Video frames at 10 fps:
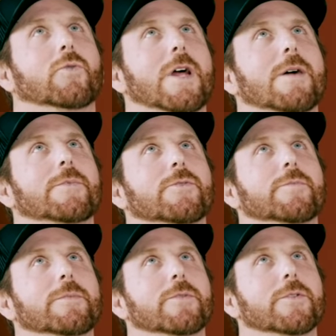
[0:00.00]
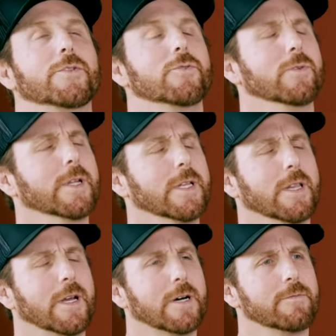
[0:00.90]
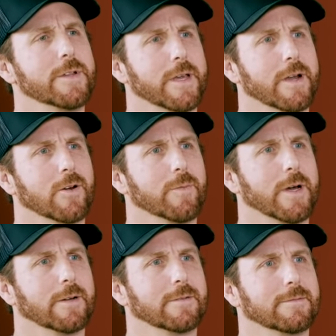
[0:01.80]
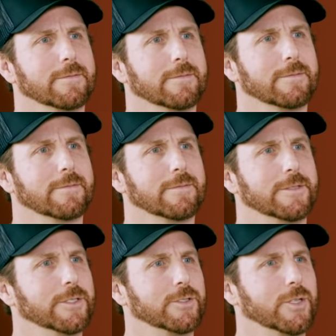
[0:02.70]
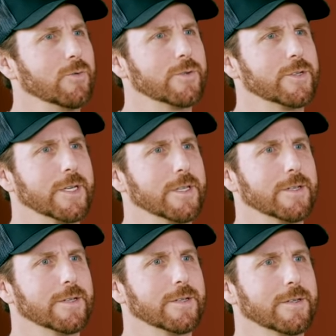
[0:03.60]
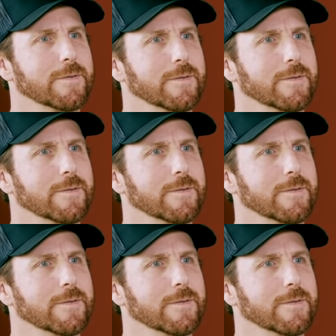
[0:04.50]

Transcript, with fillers: So what happens with people that you really love and care about? just don't see this